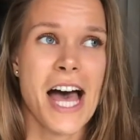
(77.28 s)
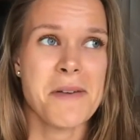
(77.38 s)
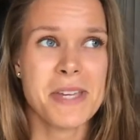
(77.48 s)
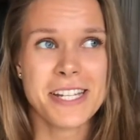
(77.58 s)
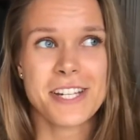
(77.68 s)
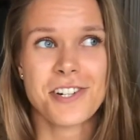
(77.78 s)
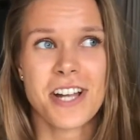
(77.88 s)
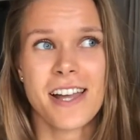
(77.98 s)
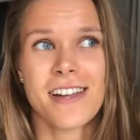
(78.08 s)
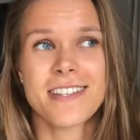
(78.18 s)
meat eater
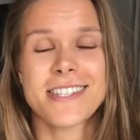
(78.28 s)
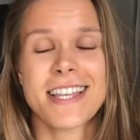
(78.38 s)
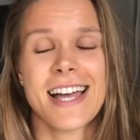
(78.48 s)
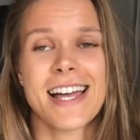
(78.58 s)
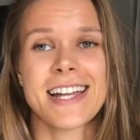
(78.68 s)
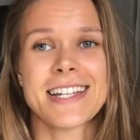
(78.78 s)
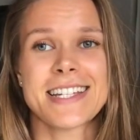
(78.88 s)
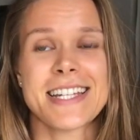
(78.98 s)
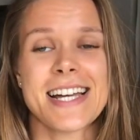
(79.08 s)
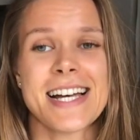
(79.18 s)
diets,
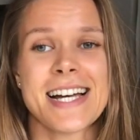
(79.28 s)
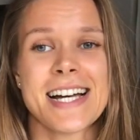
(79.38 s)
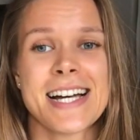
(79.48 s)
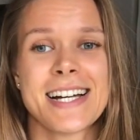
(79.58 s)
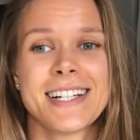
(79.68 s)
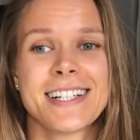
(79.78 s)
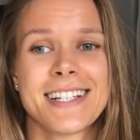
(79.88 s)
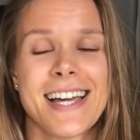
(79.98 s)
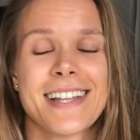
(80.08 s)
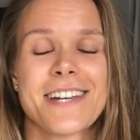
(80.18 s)
and
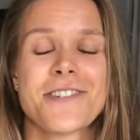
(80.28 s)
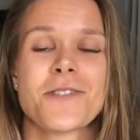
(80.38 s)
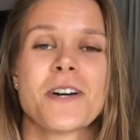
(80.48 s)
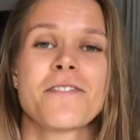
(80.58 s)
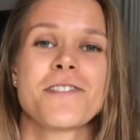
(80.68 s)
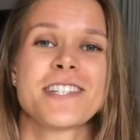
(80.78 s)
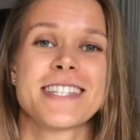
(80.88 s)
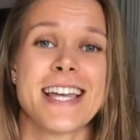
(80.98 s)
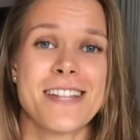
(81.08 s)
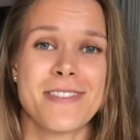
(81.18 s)
yeah, there was quite a few
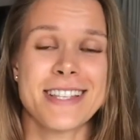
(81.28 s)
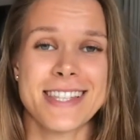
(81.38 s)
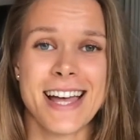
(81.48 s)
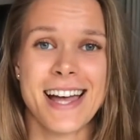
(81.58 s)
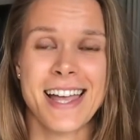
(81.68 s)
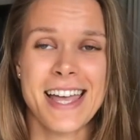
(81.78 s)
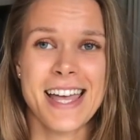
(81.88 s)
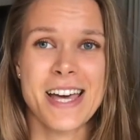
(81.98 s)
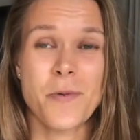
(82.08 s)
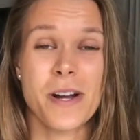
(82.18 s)
statements that
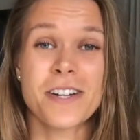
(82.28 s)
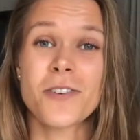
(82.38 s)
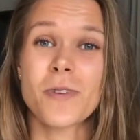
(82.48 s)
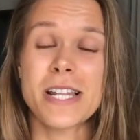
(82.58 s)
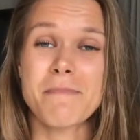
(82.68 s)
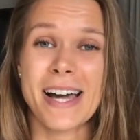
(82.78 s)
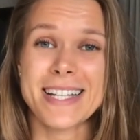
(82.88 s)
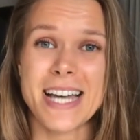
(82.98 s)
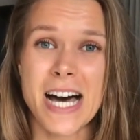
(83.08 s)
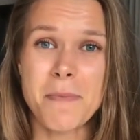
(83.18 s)
were not really
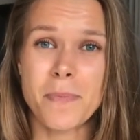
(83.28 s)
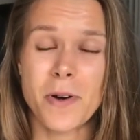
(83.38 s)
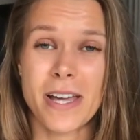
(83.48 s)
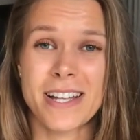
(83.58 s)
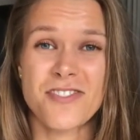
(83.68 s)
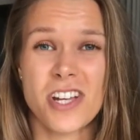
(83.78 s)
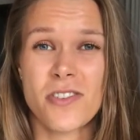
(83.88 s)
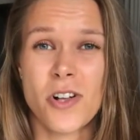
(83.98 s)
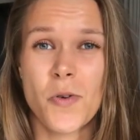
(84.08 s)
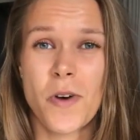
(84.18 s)
backed up. In
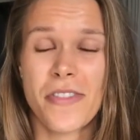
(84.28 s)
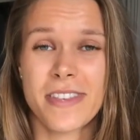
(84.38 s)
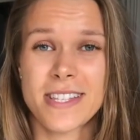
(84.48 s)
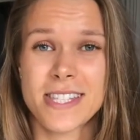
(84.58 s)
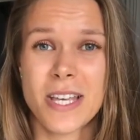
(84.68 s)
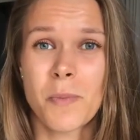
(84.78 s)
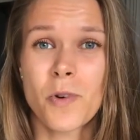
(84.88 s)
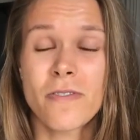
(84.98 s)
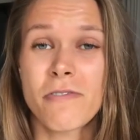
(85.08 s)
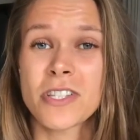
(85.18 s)
general, what this
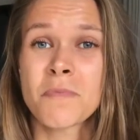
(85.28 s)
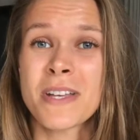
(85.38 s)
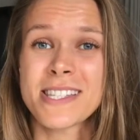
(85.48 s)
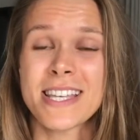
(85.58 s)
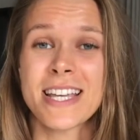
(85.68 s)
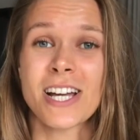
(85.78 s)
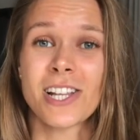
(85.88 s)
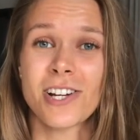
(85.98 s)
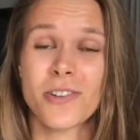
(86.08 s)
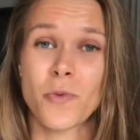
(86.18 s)
movie was missing a
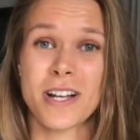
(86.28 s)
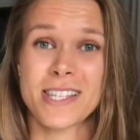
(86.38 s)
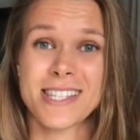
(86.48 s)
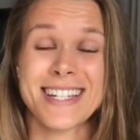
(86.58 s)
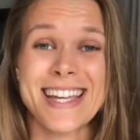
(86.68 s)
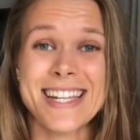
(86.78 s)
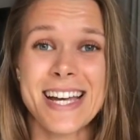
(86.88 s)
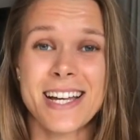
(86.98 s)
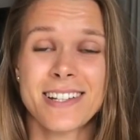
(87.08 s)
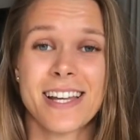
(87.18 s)
lot was
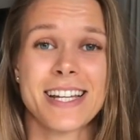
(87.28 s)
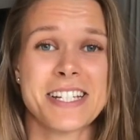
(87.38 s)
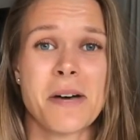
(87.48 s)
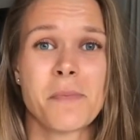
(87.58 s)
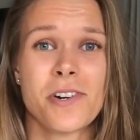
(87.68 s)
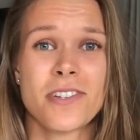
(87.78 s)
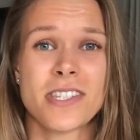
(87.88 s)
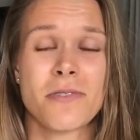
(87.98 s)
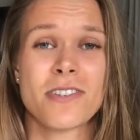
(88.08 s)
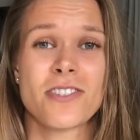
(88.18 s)
data, like numbers.
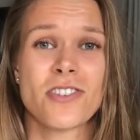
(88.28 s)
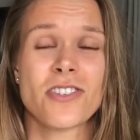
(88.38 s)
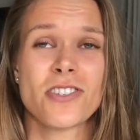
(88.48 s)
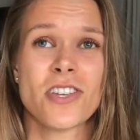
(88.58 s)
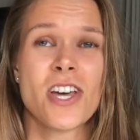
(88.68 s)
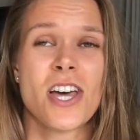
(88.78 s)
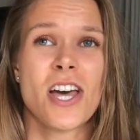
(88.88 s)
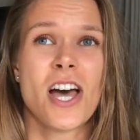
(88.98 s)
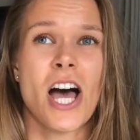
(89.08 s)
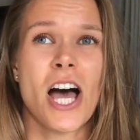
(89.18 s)
There was just
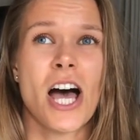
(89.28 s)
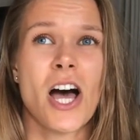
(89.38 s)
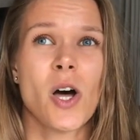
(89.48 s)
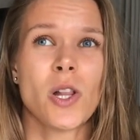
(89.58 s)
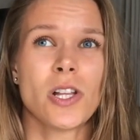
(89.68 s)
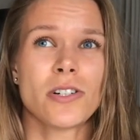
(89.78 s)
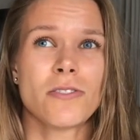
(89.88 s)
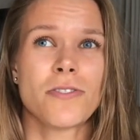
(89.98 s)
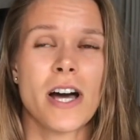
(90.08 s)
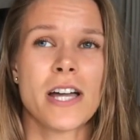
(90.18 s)
a lot
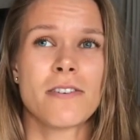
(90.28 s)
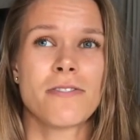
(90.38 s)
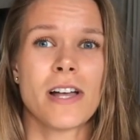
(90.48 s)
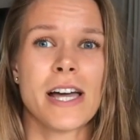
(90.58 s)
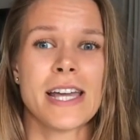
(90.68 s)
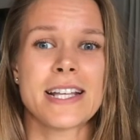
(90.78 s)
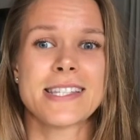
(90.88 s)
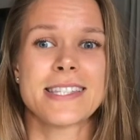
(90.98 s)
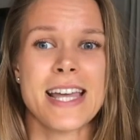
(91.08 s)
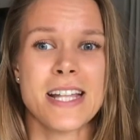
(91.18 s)
of kind of like
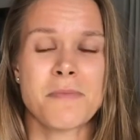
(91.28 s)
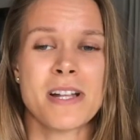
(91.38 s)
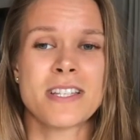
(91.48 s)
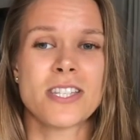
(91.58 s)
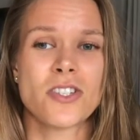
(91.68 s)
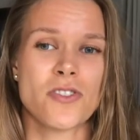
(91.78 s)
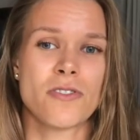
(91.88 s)
statements